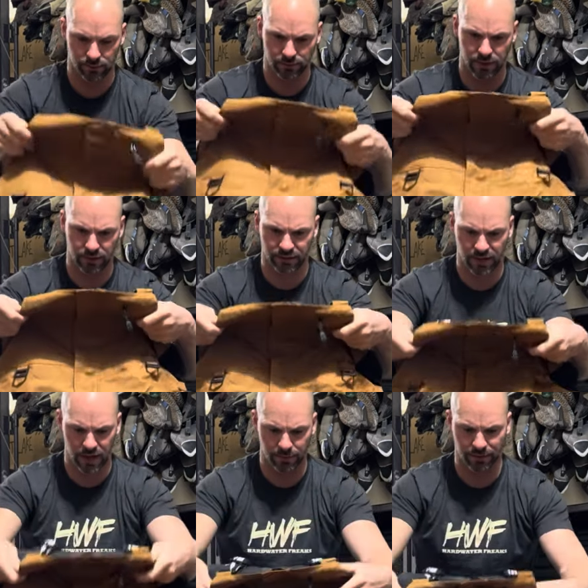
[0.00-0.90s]
A little
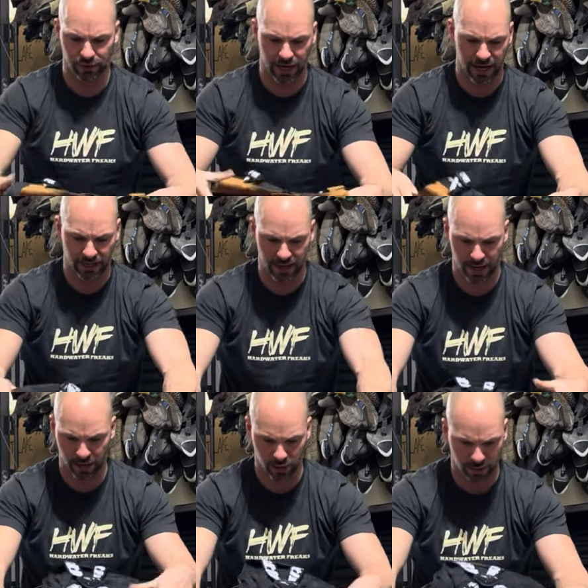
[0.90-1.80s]
snug, but your hand
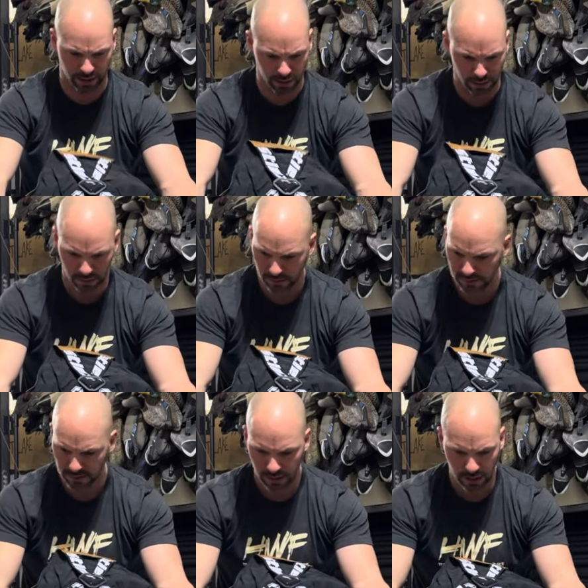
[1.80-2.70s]
can go
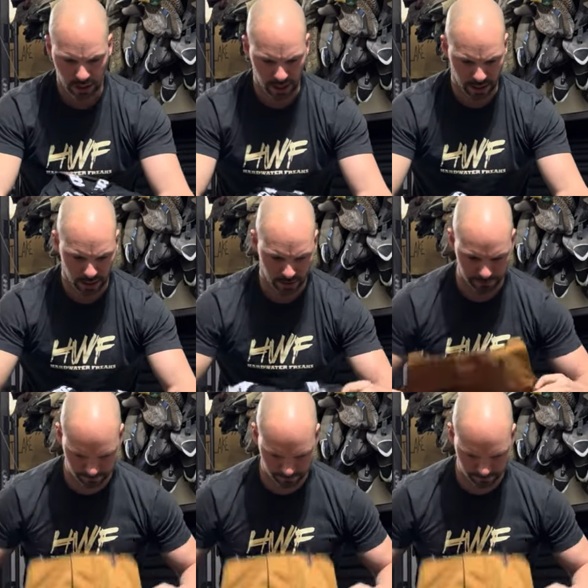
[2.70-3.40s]
in.